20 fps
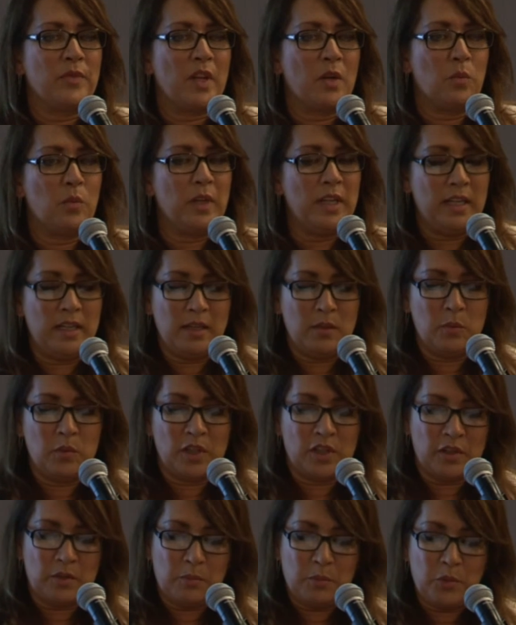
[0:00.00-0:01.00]
We
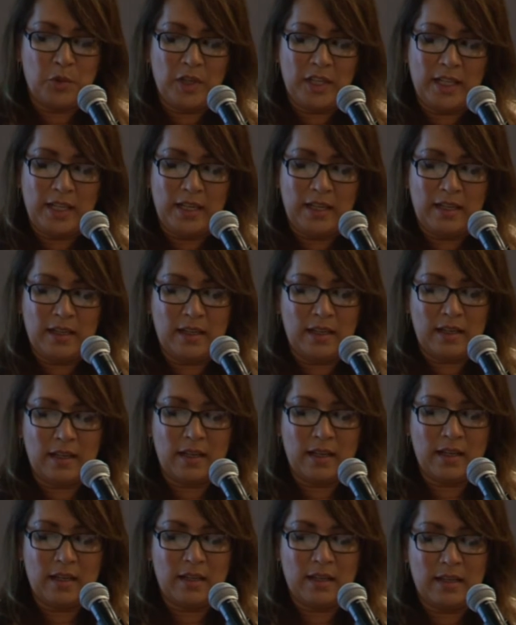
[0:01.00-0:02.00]
were pretty
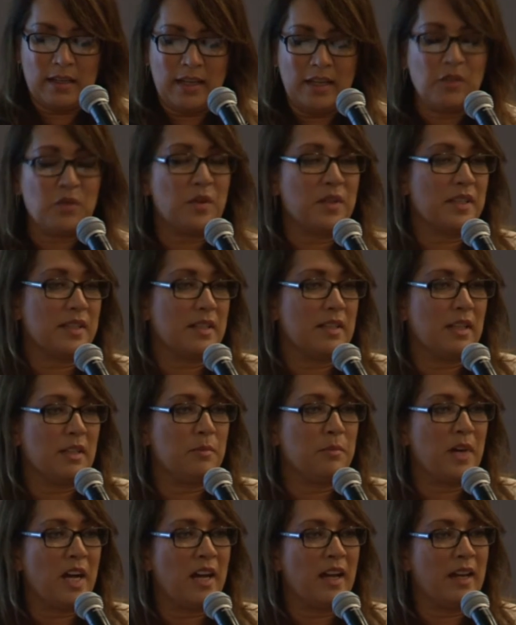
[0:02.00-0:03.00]
interested
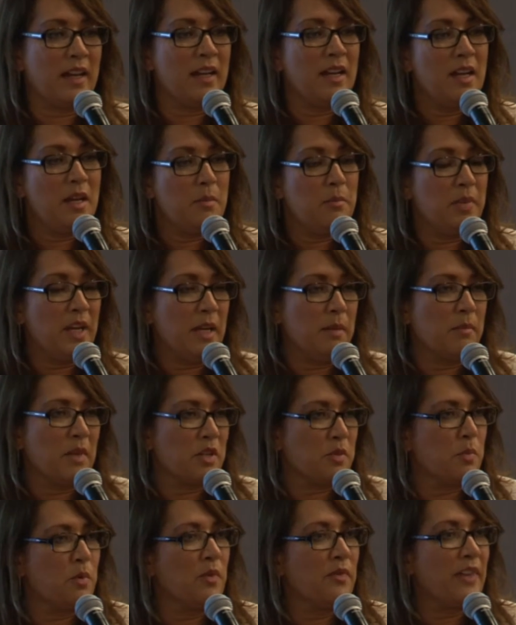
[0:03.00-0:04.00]
by being
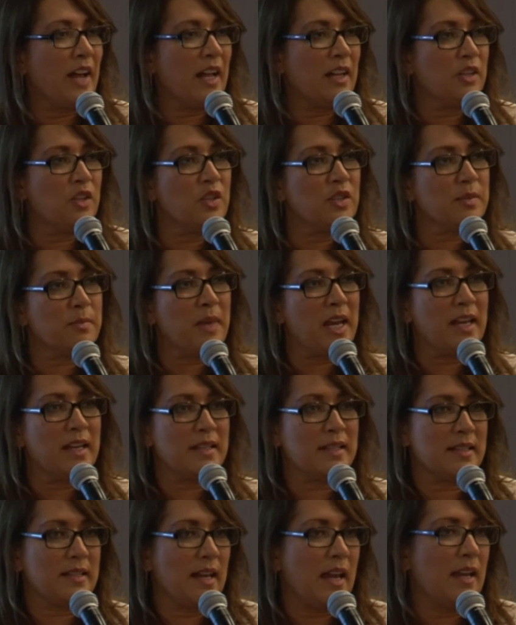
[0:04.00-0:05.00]
much more
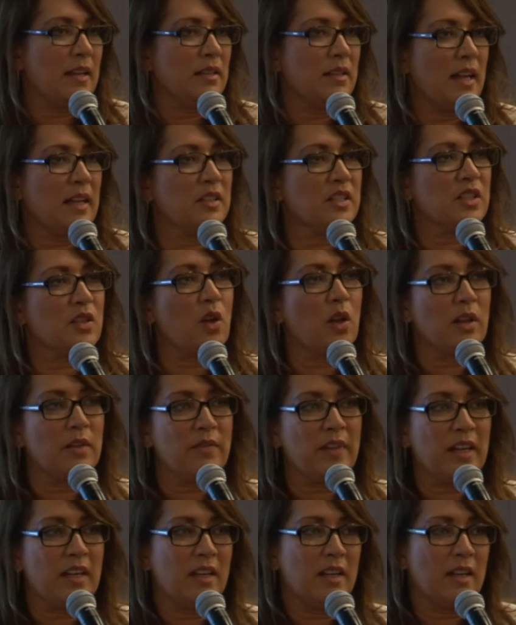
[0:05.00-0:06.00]
values-based and
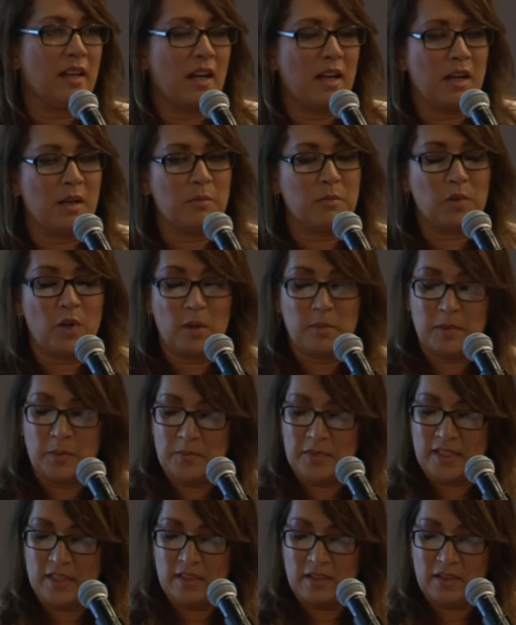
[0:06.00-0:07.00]
solving
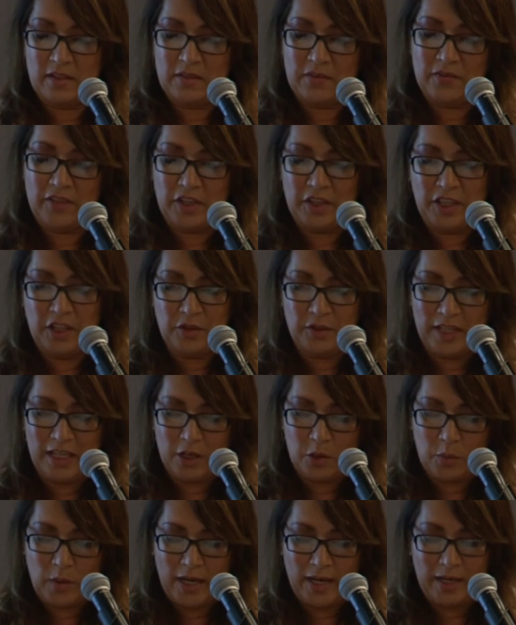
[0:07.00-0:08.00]
problems in a very
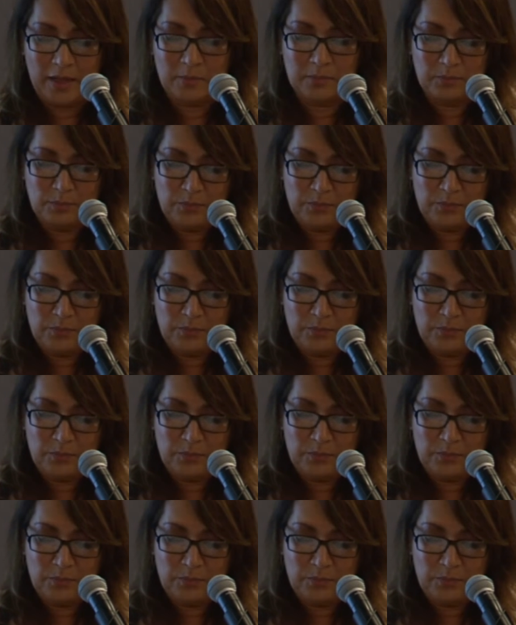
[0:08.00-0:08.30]
unique way.